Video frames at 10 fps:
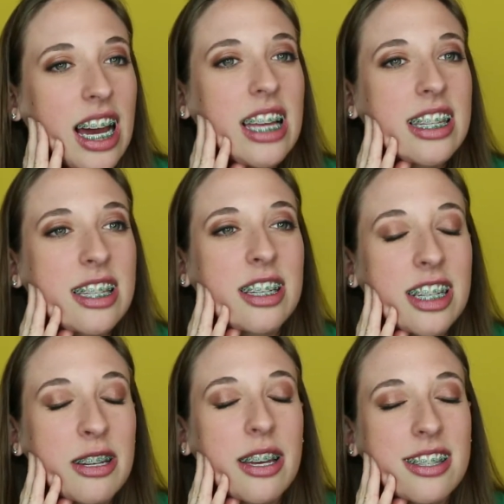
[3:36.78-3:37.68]
It's
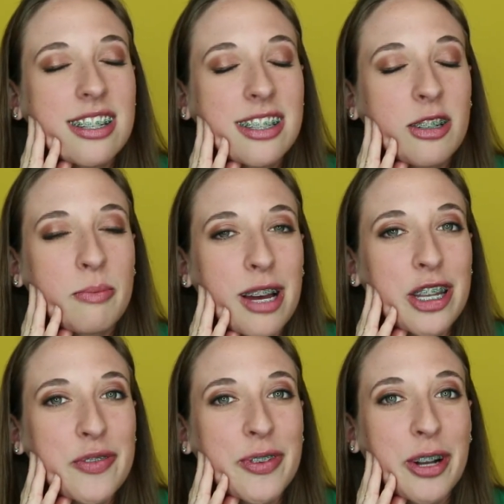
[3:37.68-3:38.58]
a little
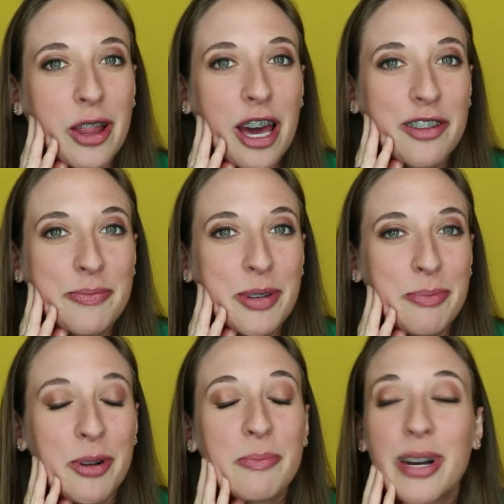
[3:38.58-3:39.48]
much for a lot of
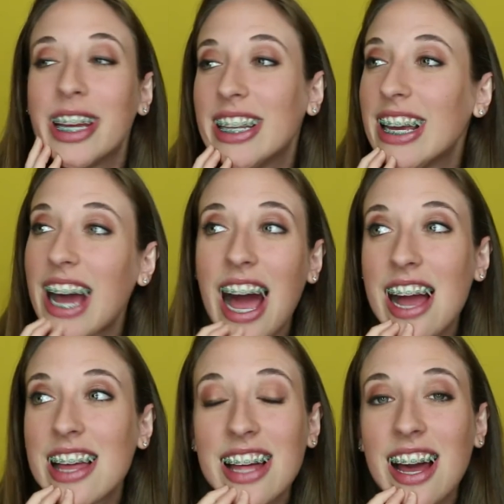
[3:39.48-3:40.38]
people, but
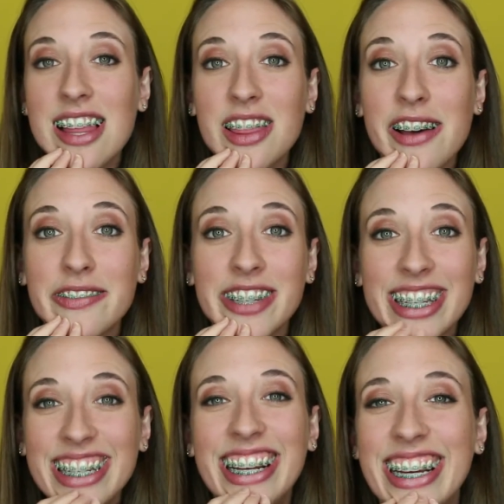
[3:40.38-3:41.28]
I love
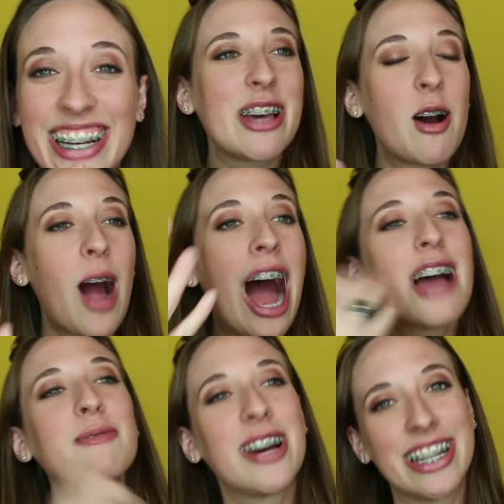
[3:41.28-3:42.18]
it. So
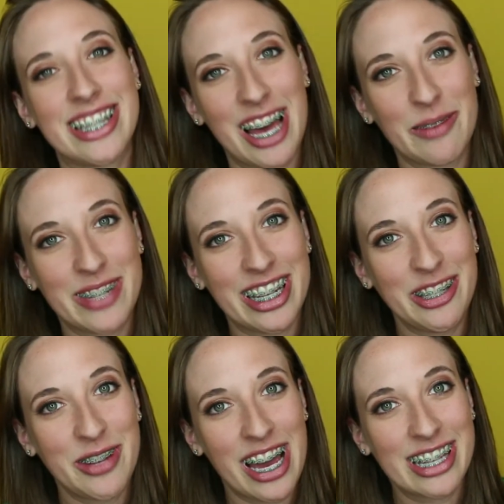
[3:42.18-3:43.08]
I wanted to update
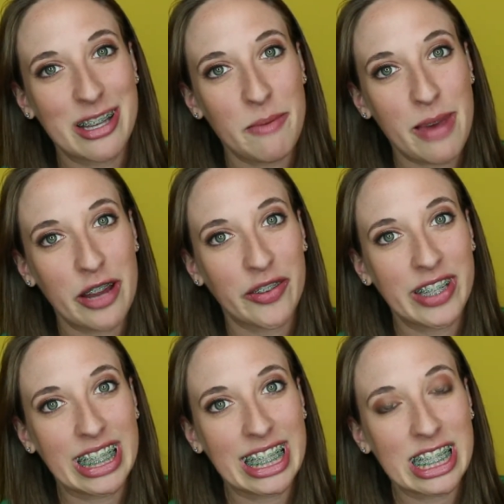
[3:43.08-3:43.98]
you guys on my
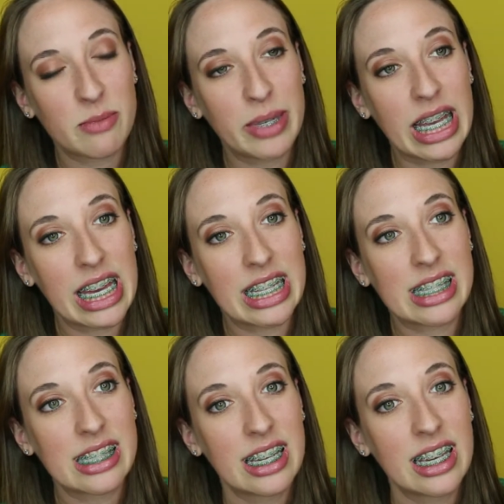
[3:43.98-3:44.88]
feelings
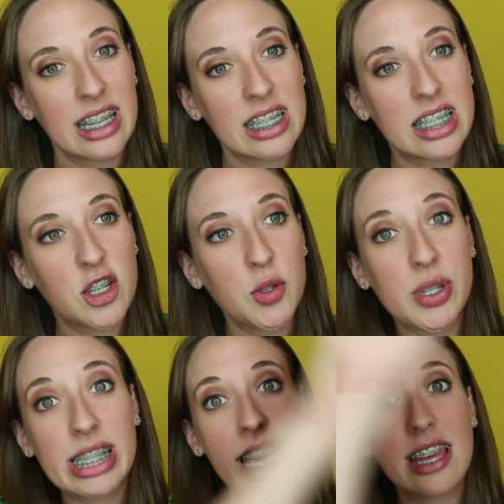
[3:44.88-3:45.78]
because to
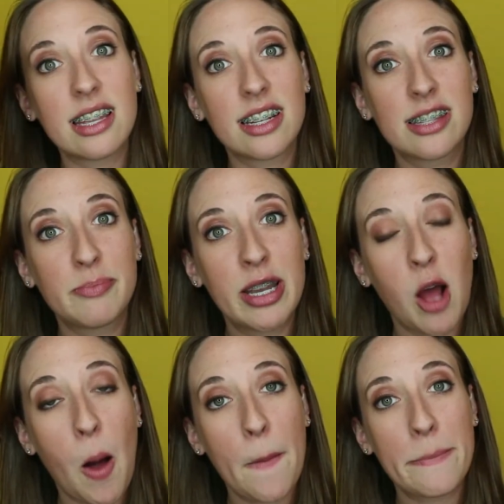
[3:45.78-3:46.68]
say that it's been
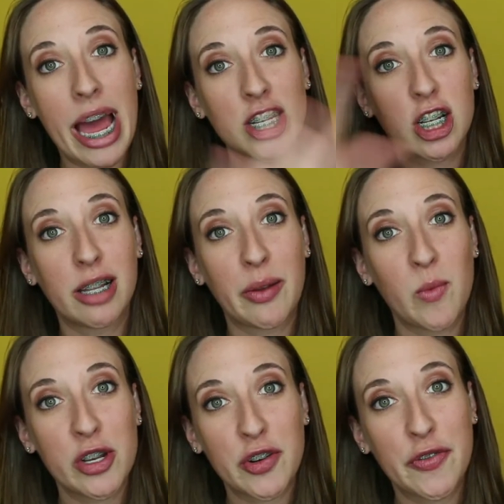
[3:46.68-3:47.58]
all magical and
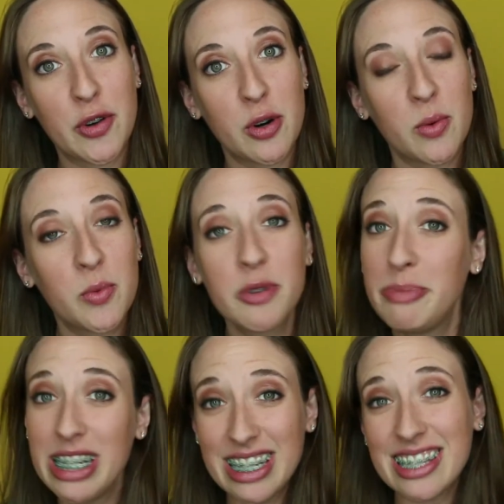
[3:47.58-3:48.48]
wonderful would
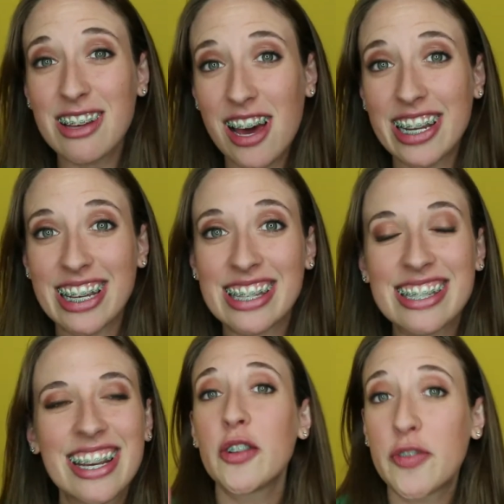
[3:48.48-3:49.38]
be
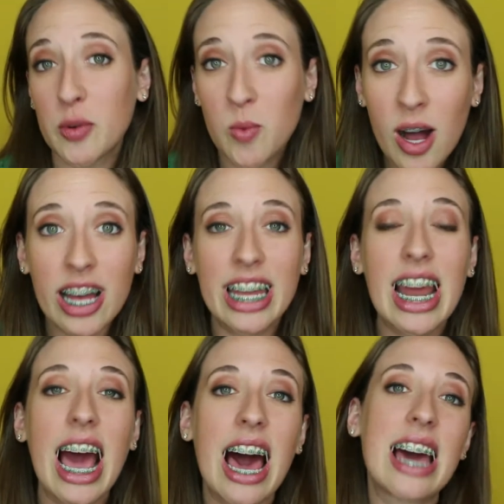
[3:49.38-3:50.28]
dishonest. For
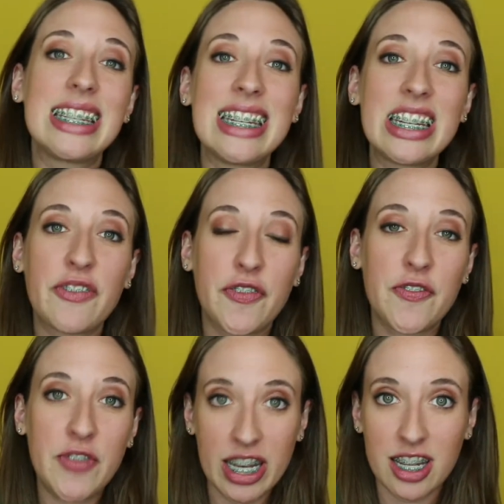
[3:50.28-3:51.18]
one, I didn't
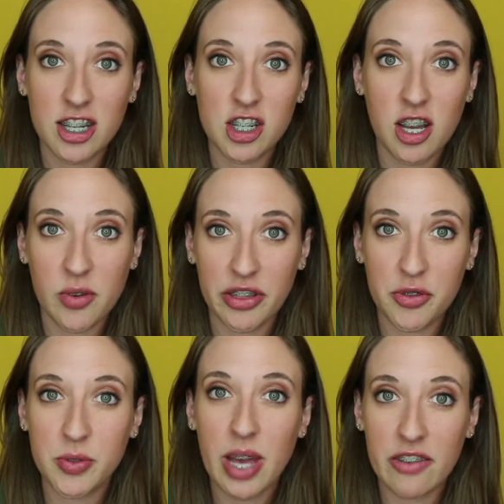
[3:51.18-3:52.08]
finish going
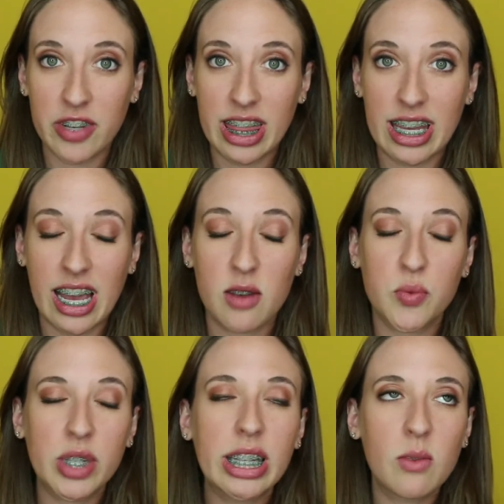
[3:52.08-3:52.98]
through everything. I
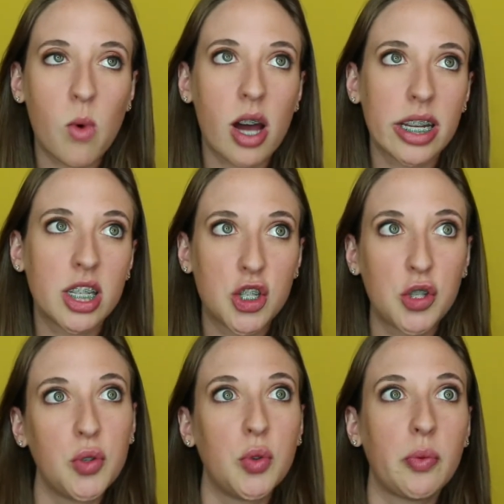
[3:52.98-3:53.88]
really wanted
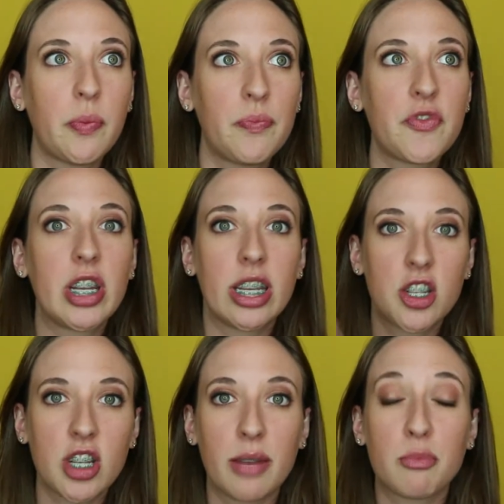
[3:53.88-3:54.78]
to
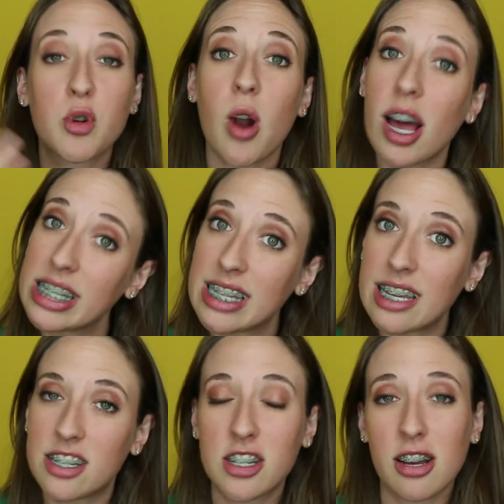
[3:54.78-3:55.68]
finish and
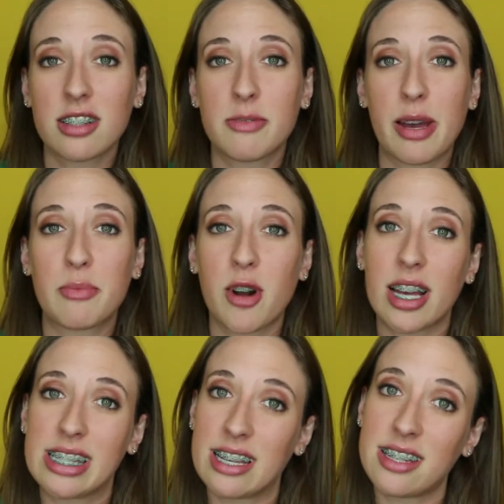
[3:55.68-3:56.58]
process. She talks about
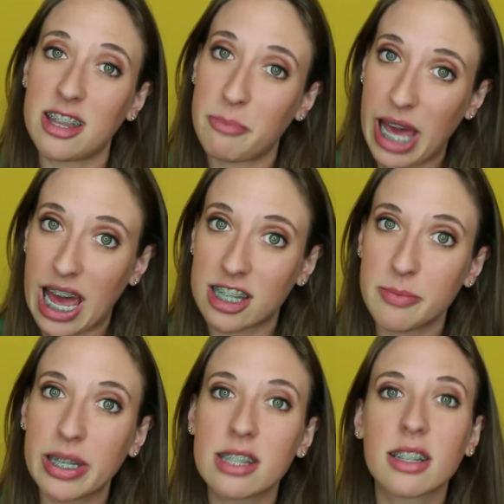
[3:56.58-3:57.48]
processing the
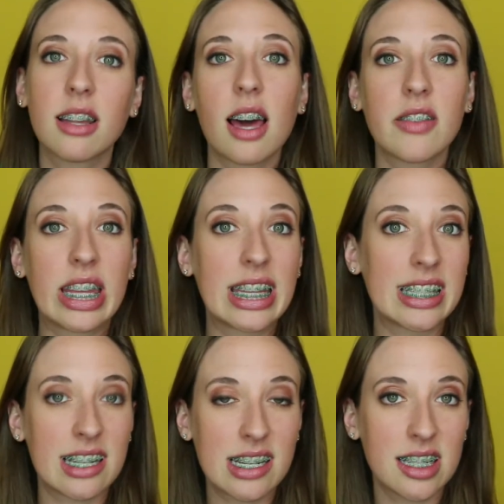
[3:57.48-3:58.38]
past because a lot of the
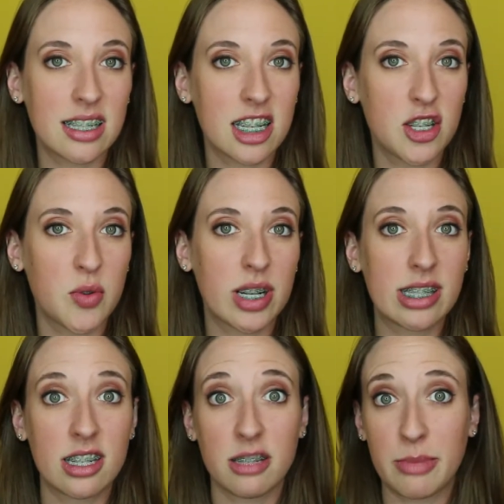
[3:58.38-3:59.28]
things that I didn't get to are
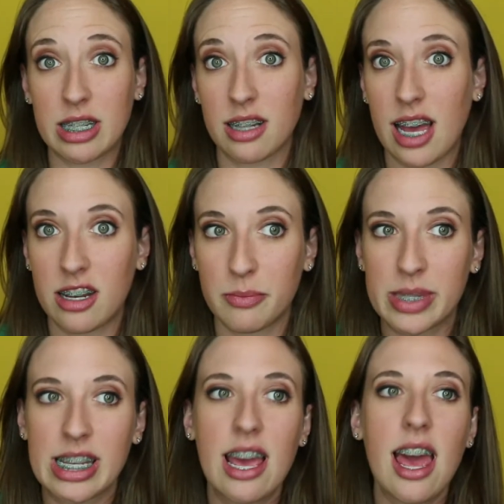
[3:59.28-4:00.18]
sentimental items.